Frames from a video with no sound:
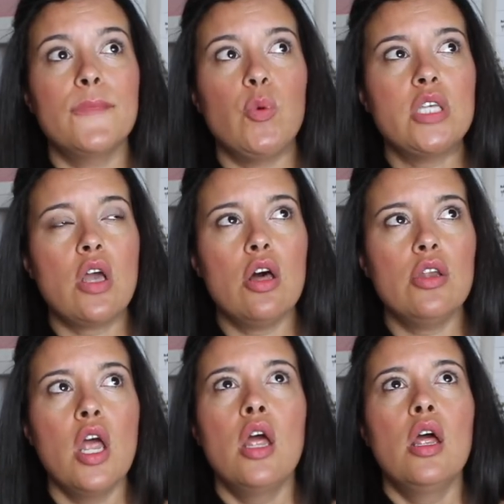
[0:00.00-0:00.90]
what's it
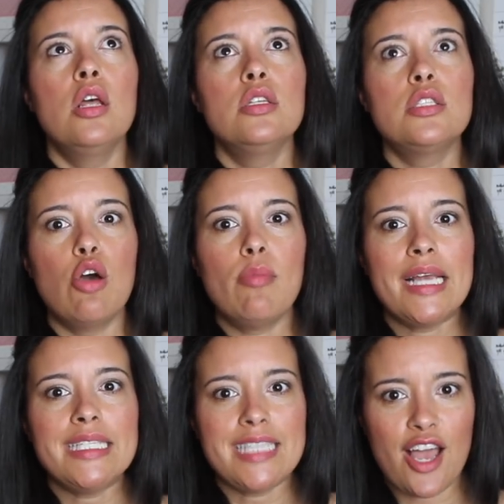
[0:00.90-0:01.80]
called? Sew
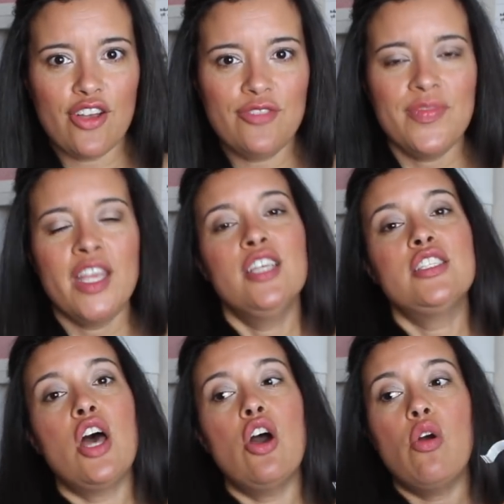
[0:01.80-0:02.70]
My Style.
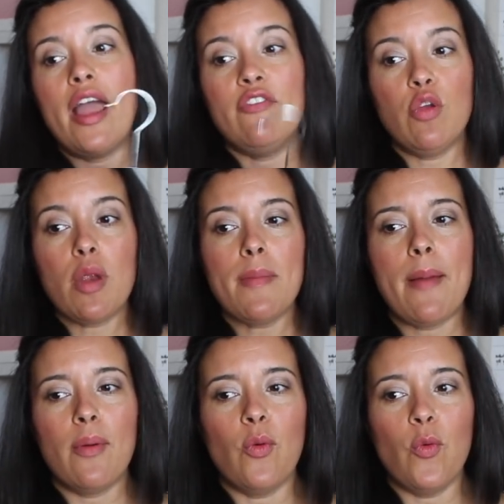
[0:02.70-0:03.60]
So if you
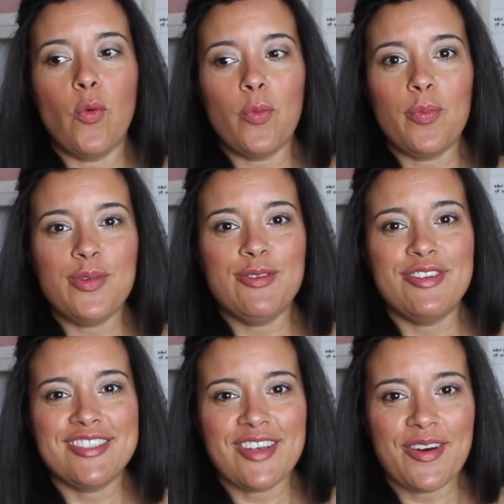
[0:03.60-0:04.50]
remember, oh, you
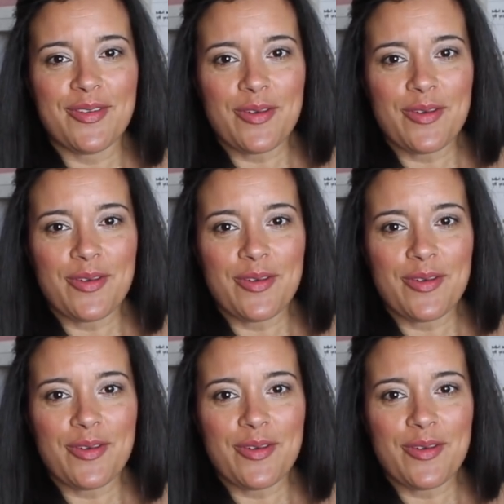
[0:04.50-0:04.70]
just saw it a